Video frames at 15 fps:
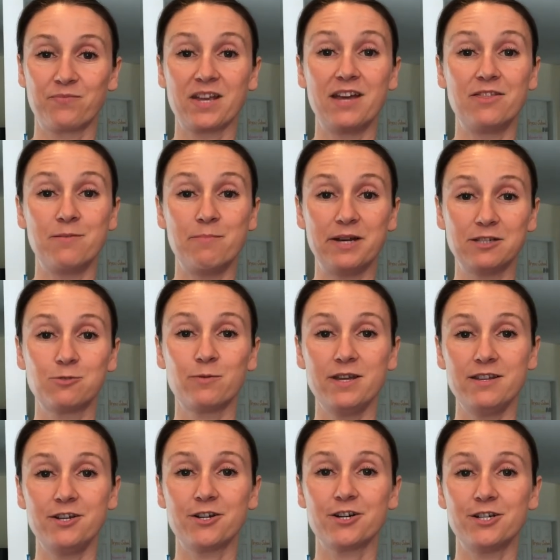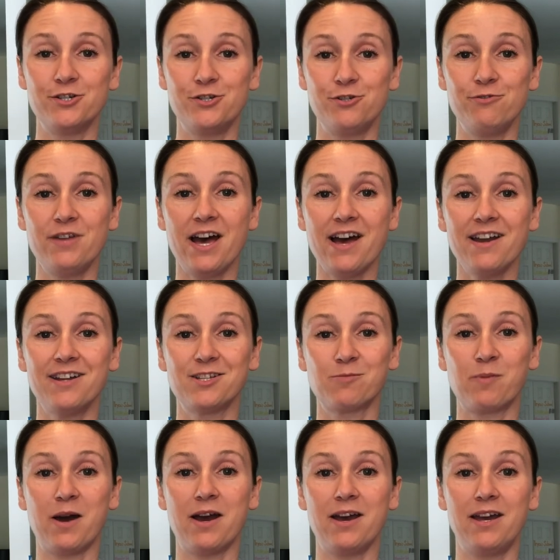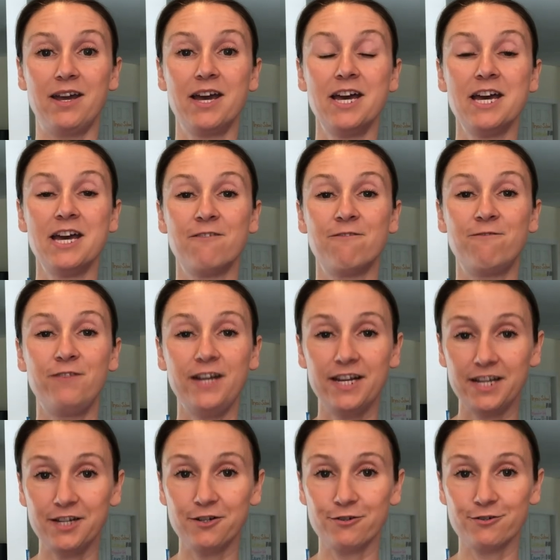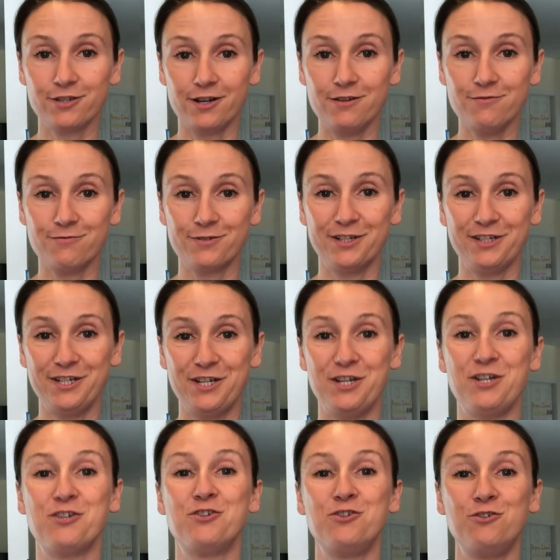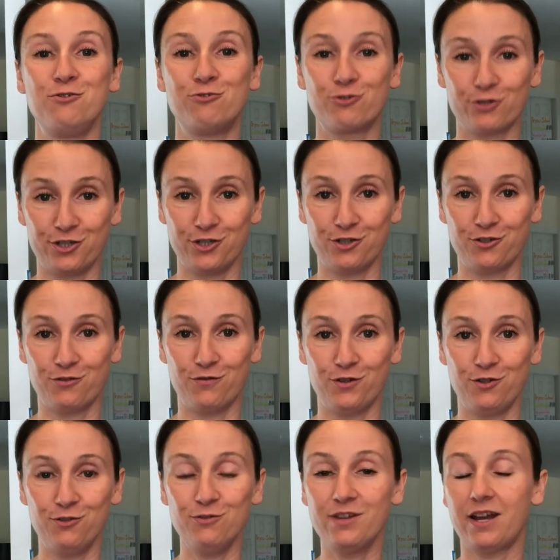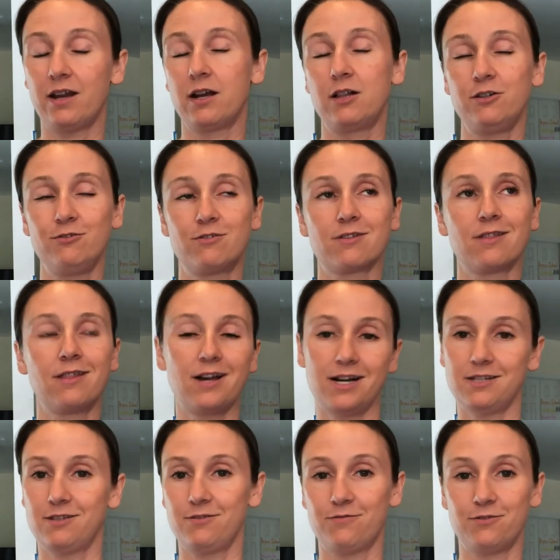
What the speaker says: And the best way that you're going to do that is by feeding yourself really nutritious food that includes lots of